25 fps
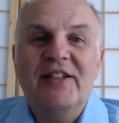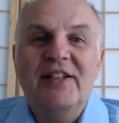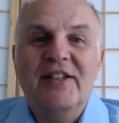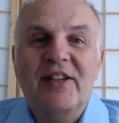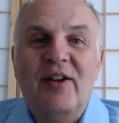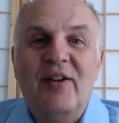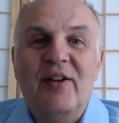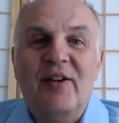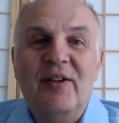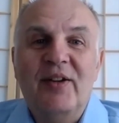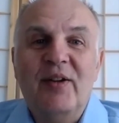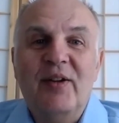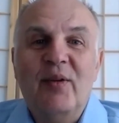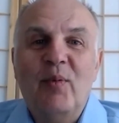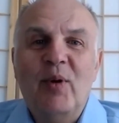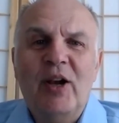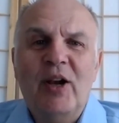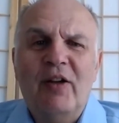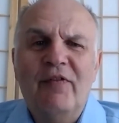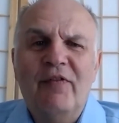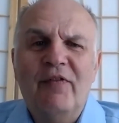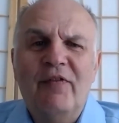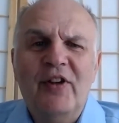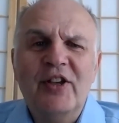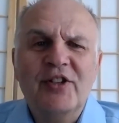So when
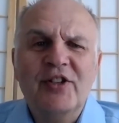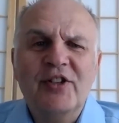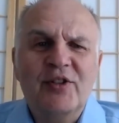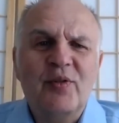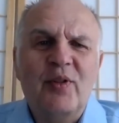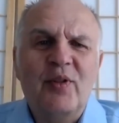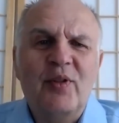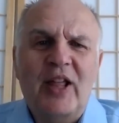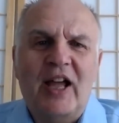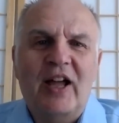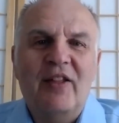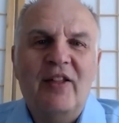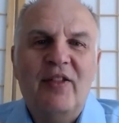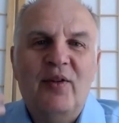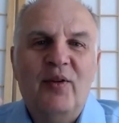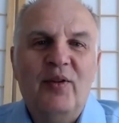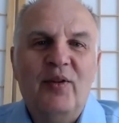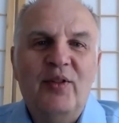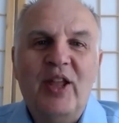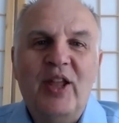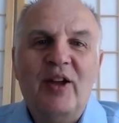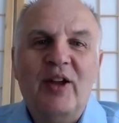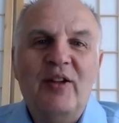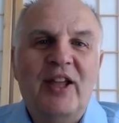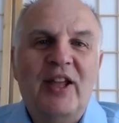I first saw that, I
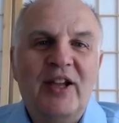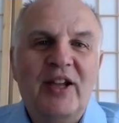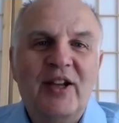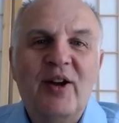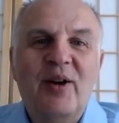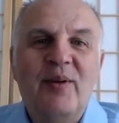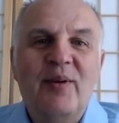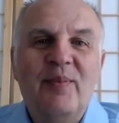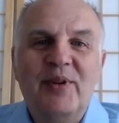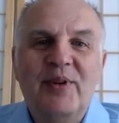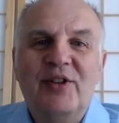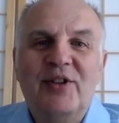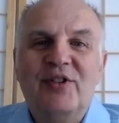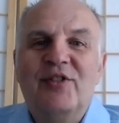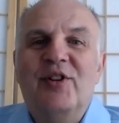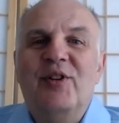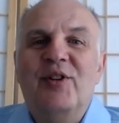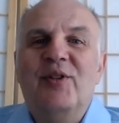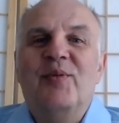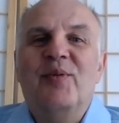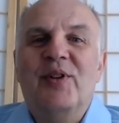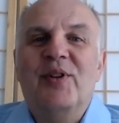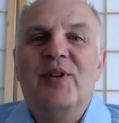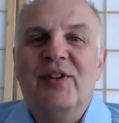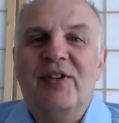thought, no, that can't be
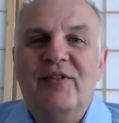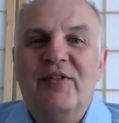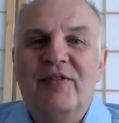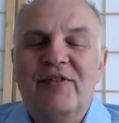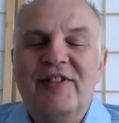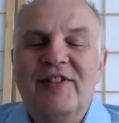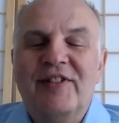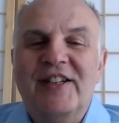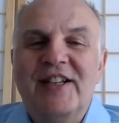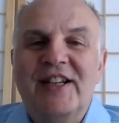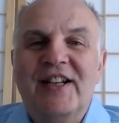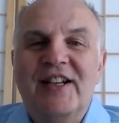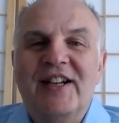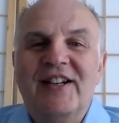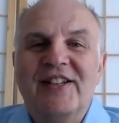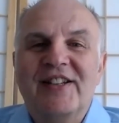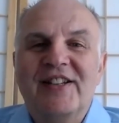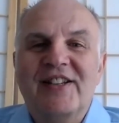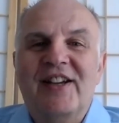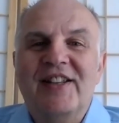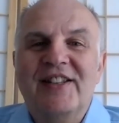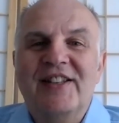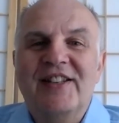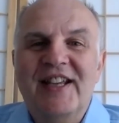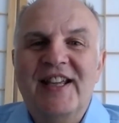true. What a ridiculous
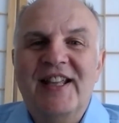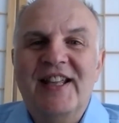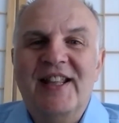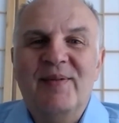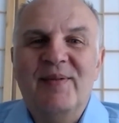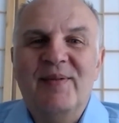idea. There